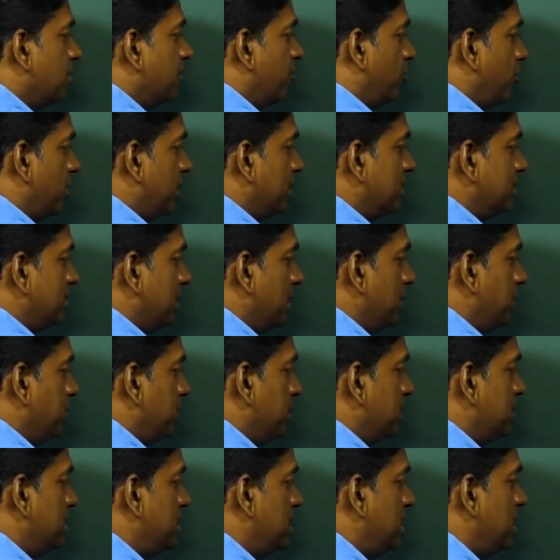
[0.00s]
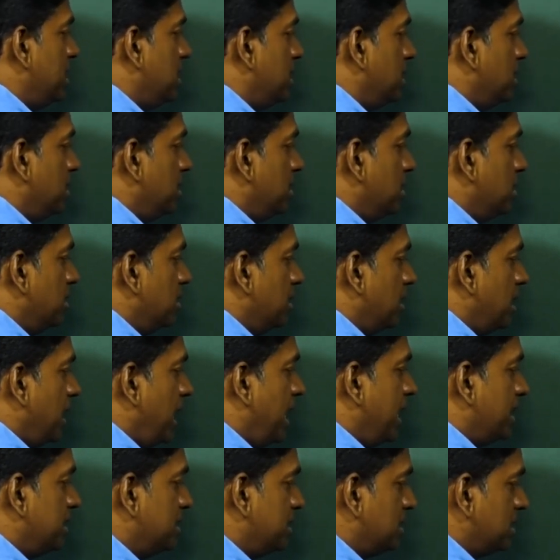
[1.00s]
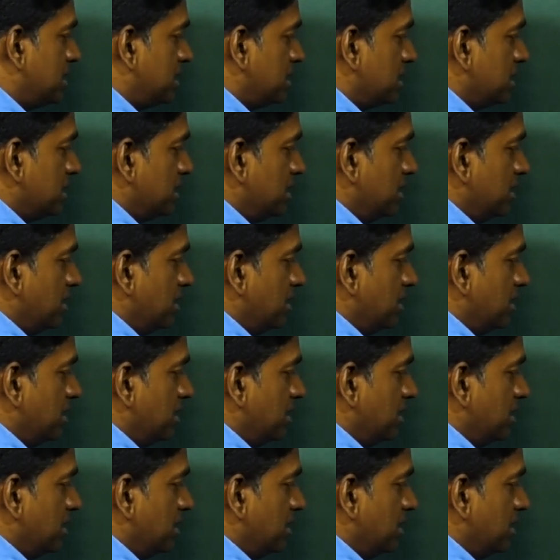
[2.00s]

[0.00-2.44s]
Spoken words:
For example, G, H,